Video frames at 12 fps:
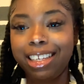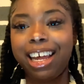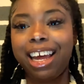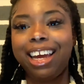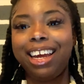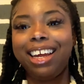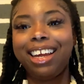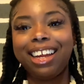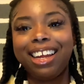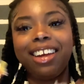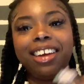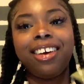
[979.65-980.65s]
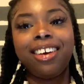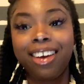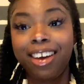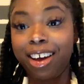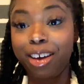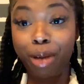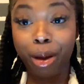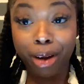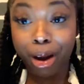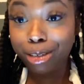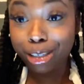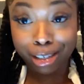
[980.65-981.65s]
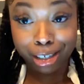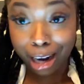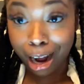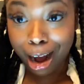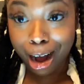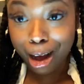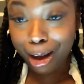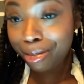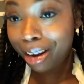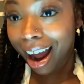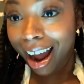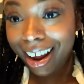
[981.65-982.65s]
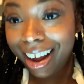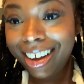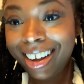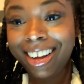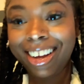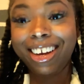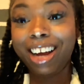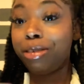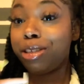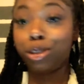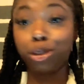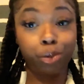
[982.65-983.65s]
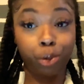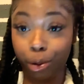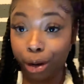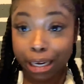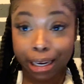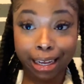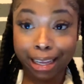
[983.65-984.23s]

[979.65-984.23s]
Like, baby, that was a job. Like, that was a sorority.